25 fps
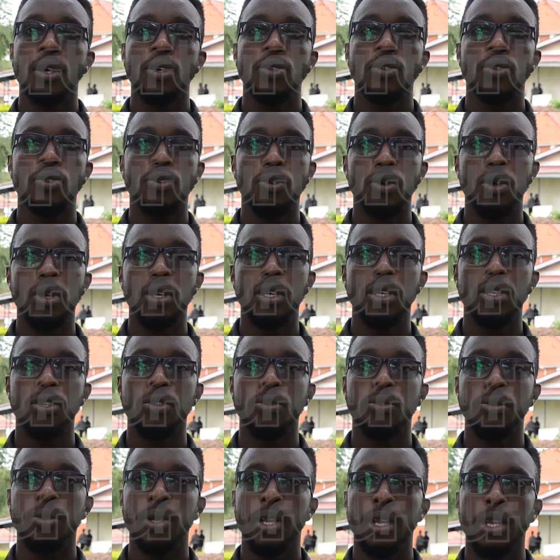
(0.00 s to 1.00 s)
stroke
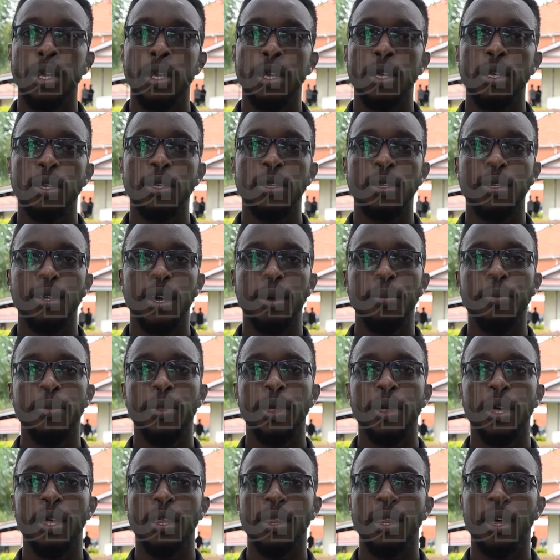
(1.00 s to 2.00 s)
is really
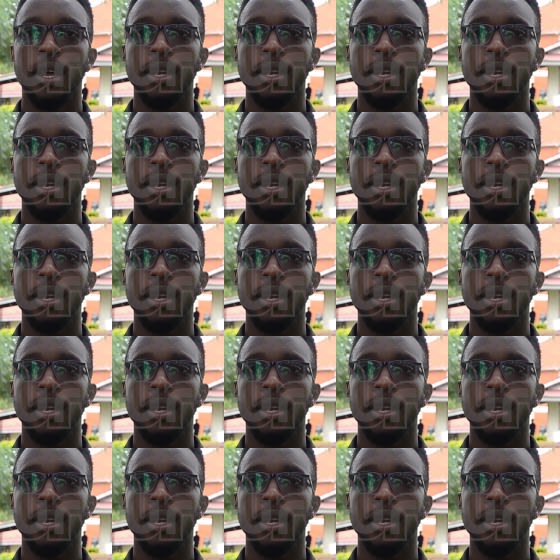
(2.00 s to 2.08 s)
something